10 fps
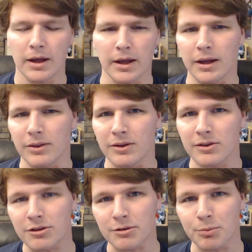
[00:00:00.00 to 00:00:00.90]
And
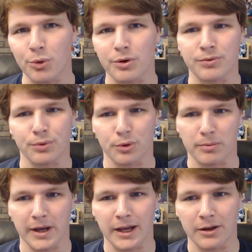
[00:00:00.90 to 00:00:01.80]
this is more for
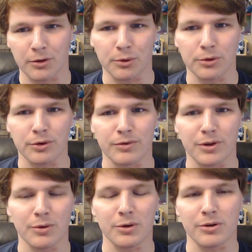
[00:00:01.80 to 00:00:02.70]
my older
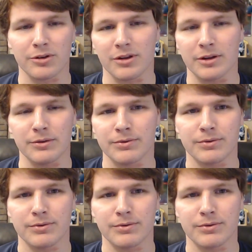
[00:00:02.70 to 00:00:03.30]
viewers, if